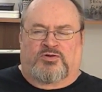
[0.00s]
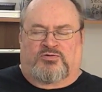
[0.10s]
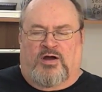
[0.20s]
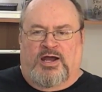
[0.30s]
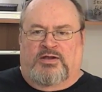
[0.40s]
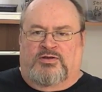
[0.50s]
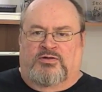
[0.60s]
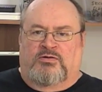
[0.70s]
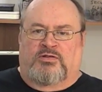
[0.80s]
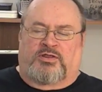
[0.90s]
trying to
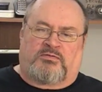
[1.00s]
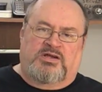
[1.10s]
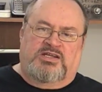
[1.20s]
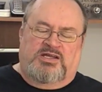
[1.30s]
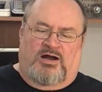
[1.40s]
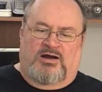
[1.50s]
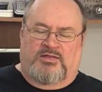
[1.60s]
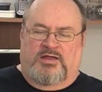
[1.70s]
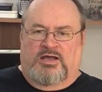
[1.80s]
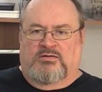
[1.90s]
do the 3D
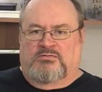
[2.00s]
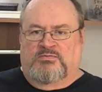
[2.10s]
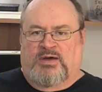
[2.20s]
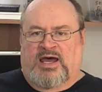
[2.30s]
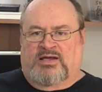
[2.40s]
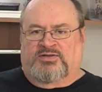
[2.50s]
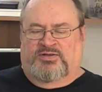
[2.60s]
art thing going back